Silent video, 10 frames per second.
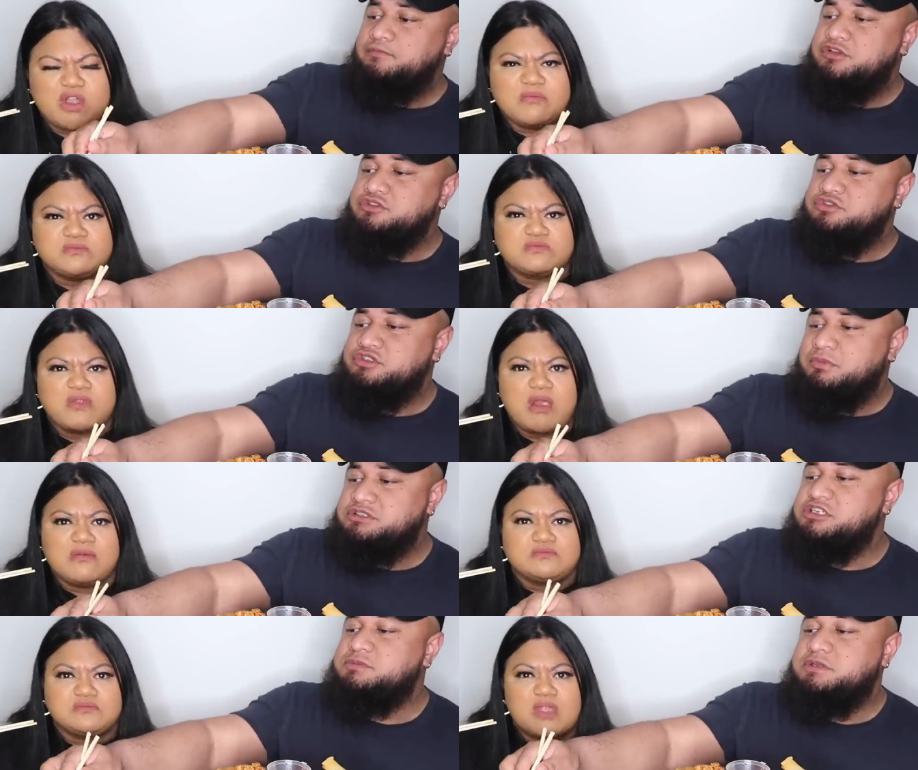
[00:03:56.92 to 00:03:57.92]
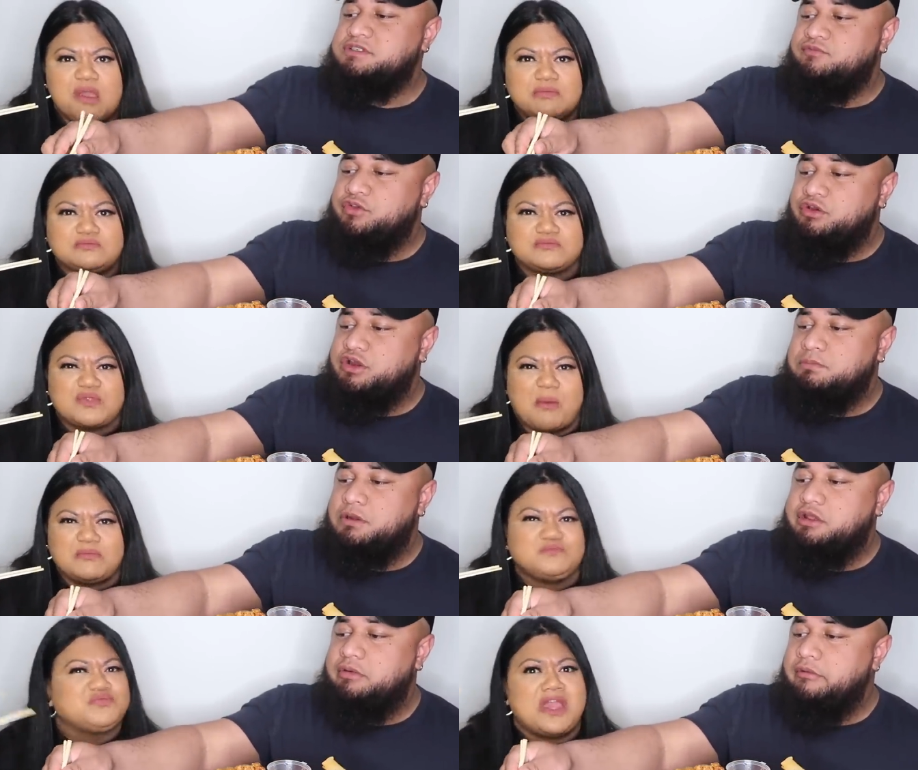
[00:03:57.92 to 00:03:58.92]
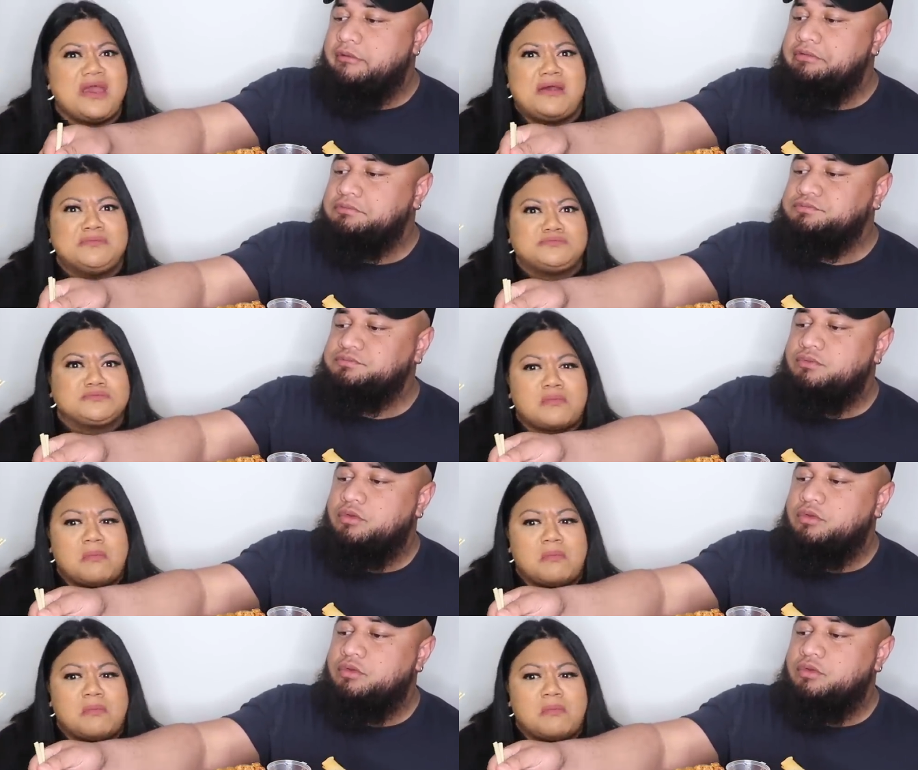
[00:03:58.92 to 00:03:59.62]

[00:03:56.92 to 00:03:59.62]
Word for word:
Speaker 1: And this was the most expensive thing on our plate. Yeah.